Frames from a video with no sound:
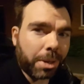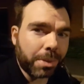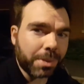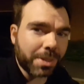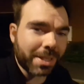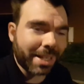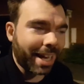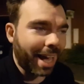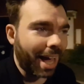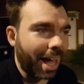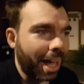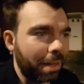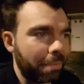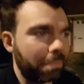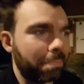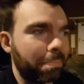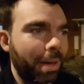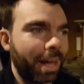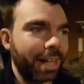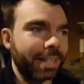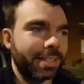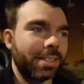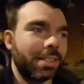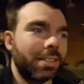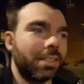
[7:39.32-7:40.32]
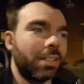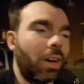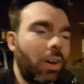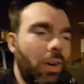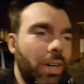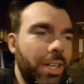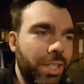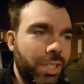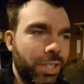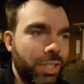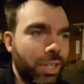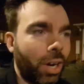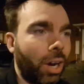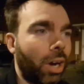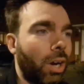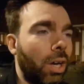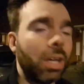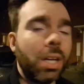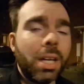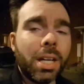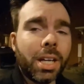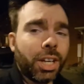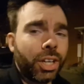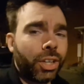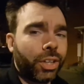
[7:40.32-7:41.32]
you to get a better night shot.
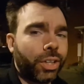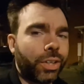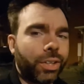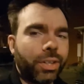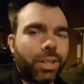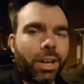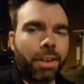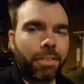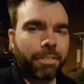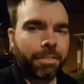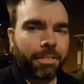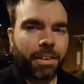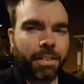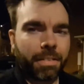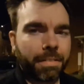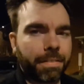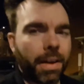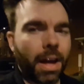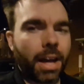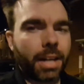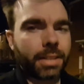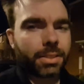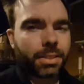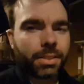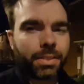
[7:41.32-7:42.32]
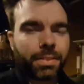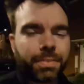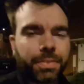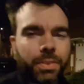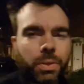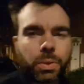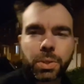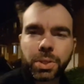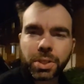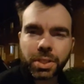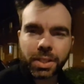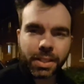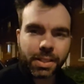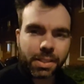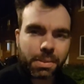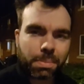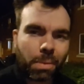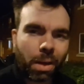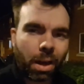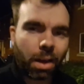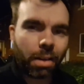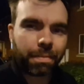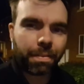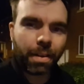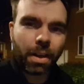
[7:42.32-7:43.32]
You know for a fact, unfortunately,
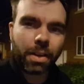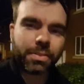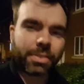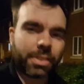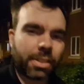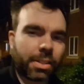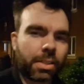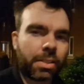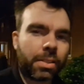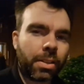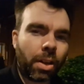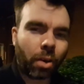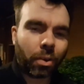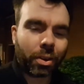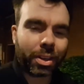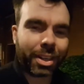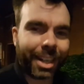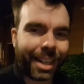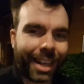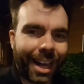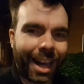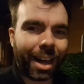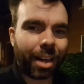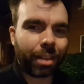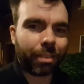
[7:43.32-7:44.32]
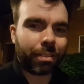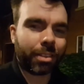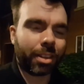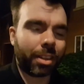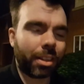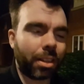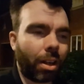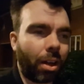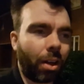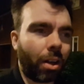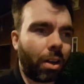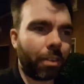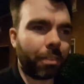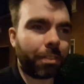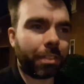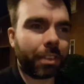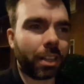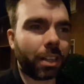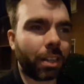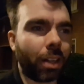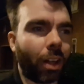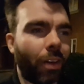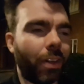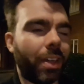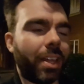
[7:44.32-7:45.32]
smartphones are not gonna get a lot of
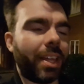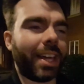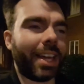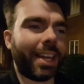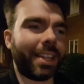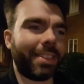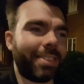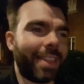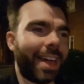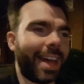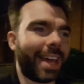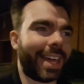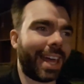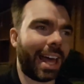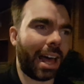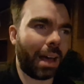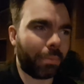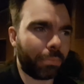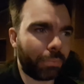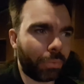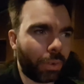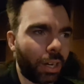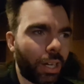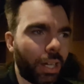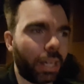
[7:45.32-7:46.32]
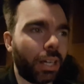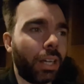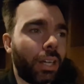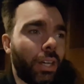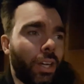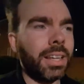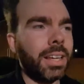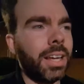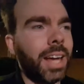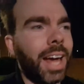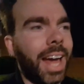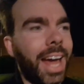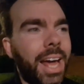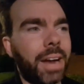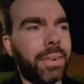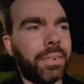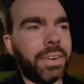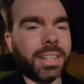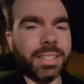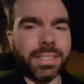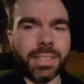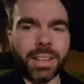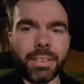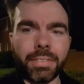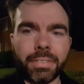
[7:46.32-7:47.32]
light in their camera,
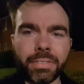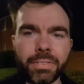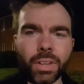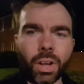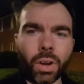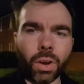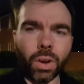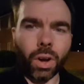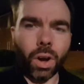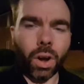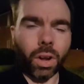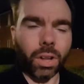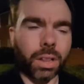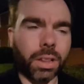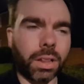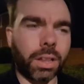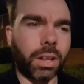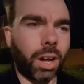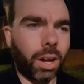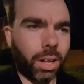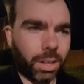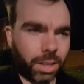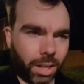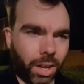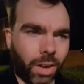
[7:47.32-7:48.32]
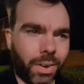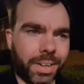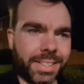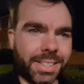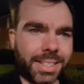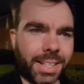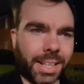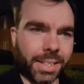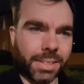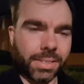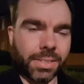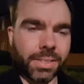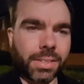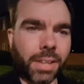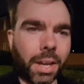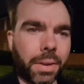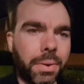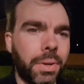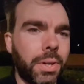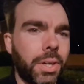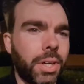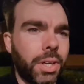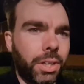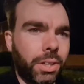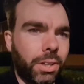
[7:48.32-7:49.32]
areas that have not got a lot of light in. So
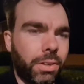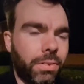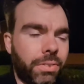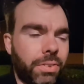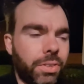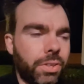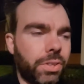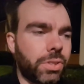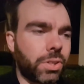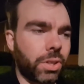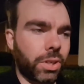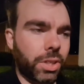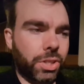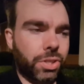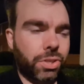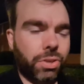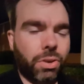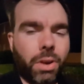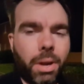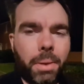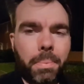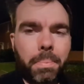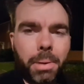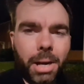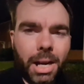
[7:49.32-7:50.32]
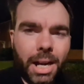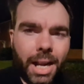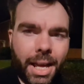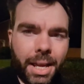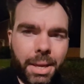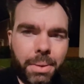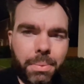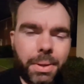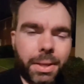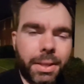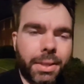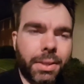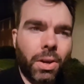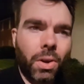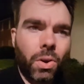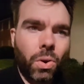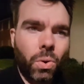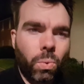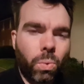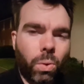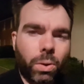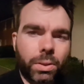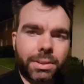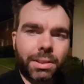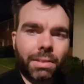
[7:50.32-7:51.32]
you've just gotta try and play with
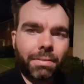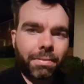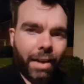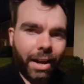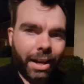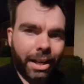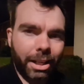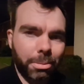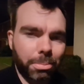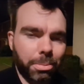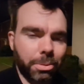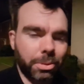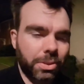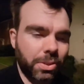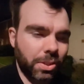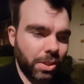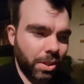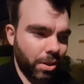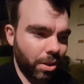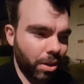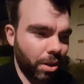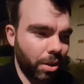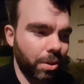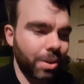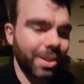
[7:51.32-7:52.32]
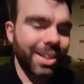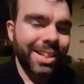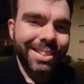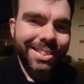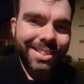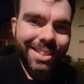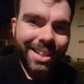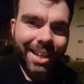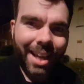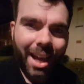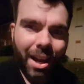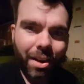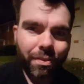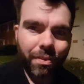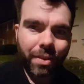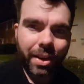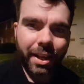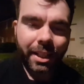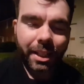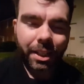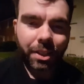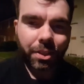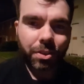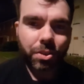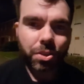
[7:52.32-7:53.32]
what's available to you to get a
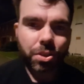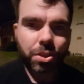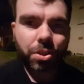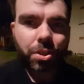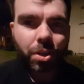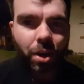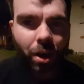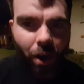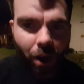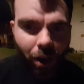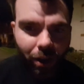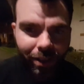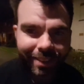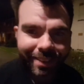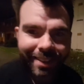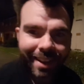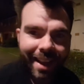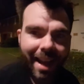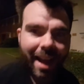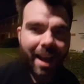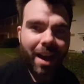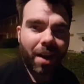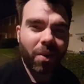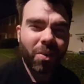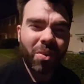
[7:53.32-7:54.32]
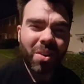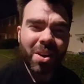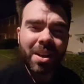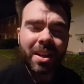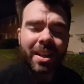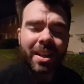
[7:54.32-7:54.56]
really good shot. Now,